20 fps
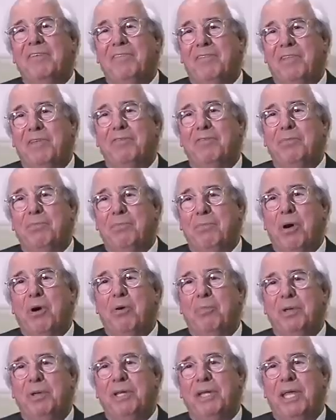is this
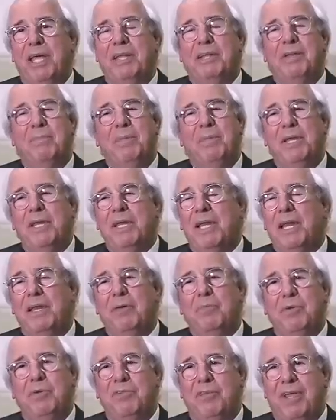moment, and the minute
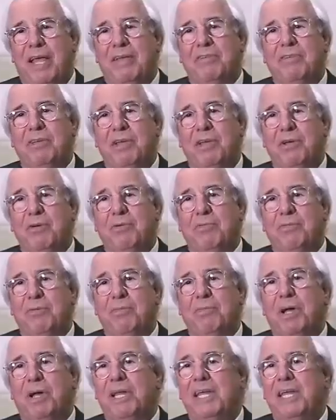anyone's asking you
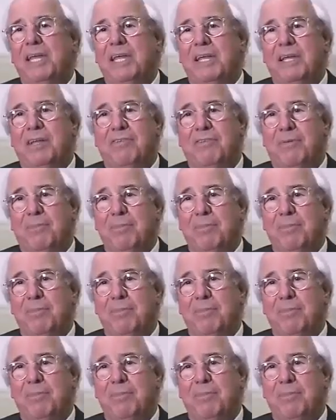for money and it's